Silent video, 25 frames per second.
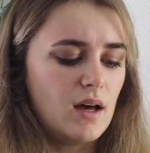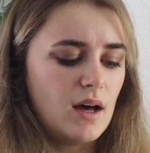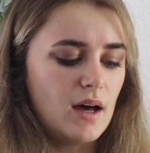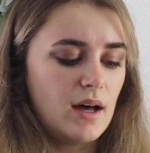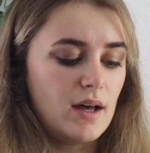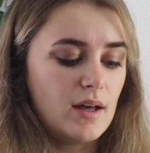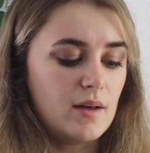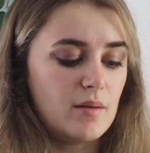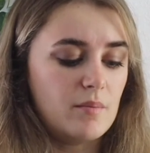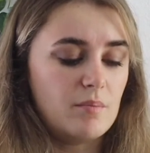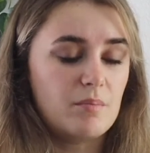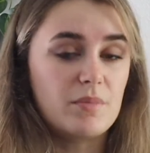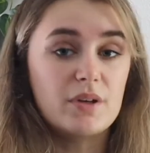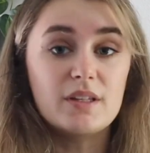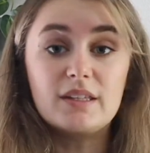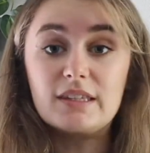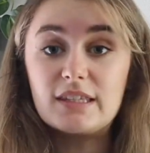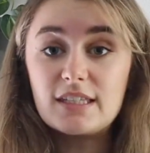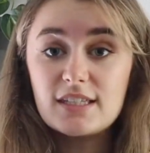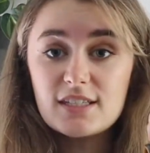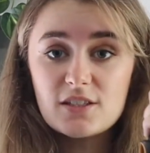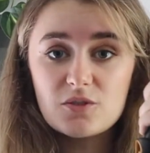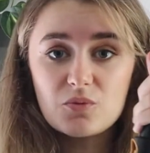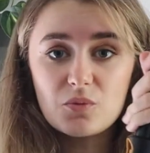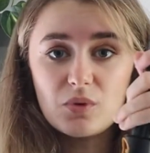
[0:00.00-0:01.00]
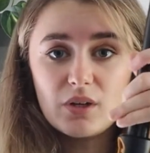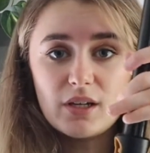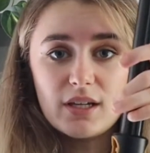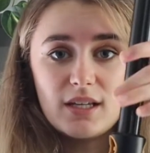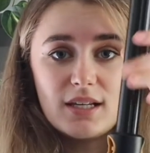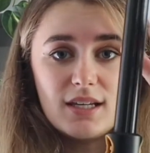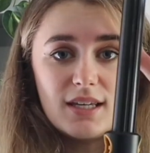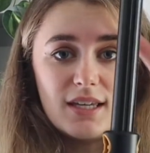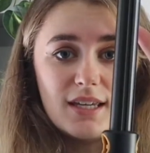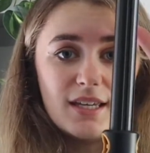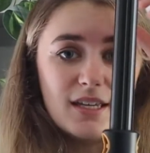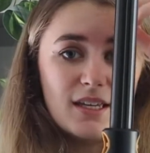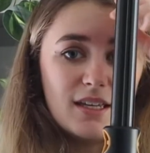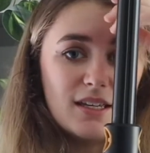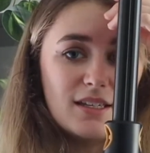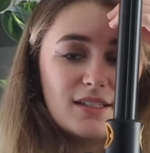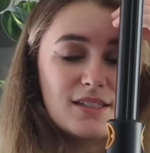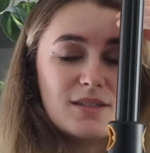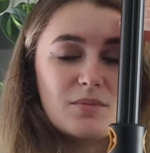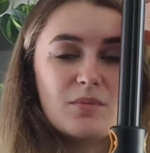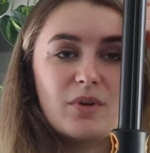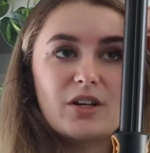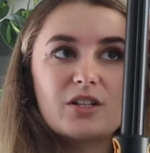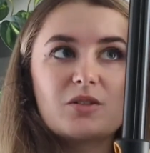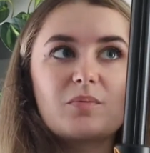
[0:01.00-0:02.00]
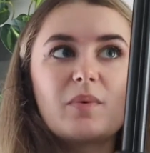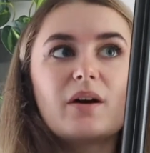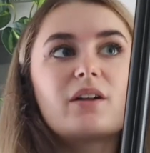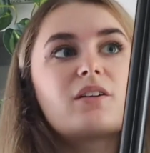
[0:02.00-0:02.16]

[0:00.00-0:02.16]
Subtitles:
But this one is much